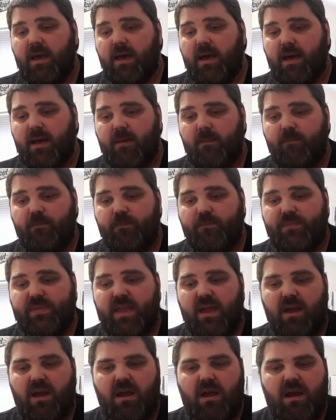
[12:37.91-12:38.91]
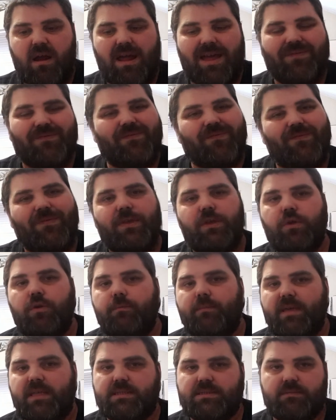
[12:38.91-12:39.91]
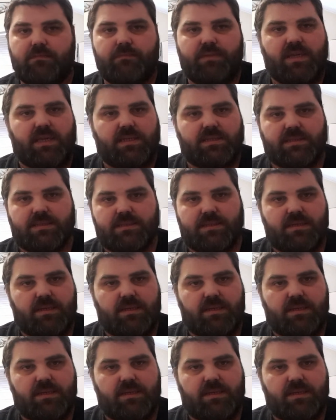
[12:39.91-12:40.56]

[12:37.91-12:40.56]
There are a few bits and pieces